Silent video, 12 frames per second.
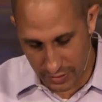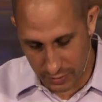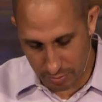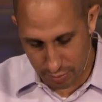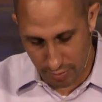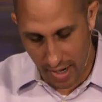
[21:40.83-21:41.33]
This
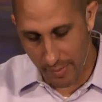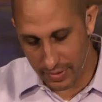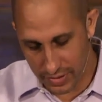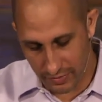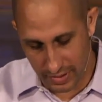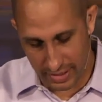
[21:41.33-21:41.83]

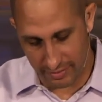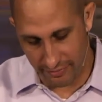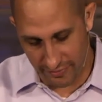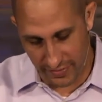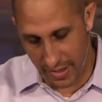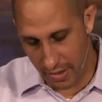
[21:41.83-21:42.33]
promise of the
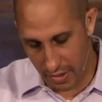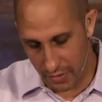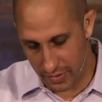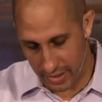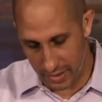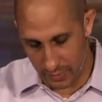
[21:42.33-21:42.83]

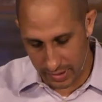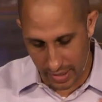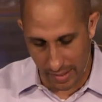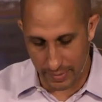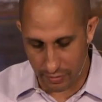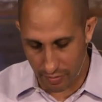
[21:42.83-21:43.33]
Pharaoh that he would
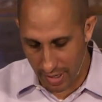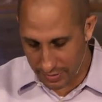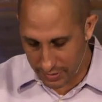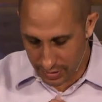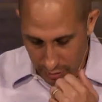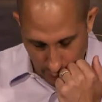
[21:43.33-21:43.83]
come and
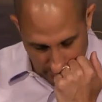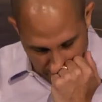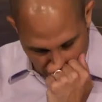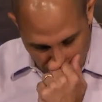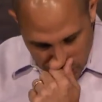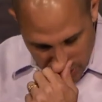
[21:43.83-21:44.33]
rescue
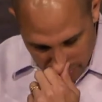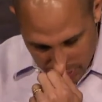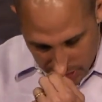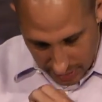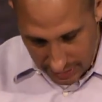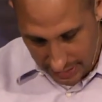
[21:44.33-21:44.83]
Jerusalem
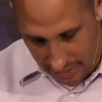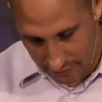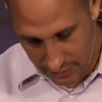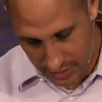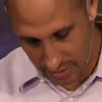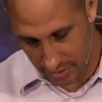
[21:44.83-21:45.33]
should the king of
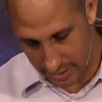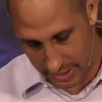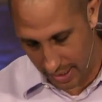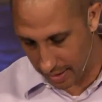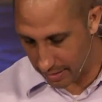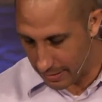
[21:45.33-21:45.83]
Assyria
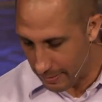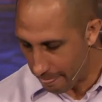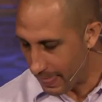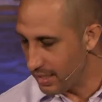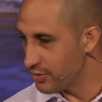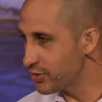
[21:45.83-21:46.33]
attack.
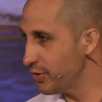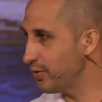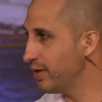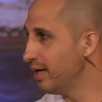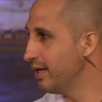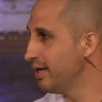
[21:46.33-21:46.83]

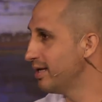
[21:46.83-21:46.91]
So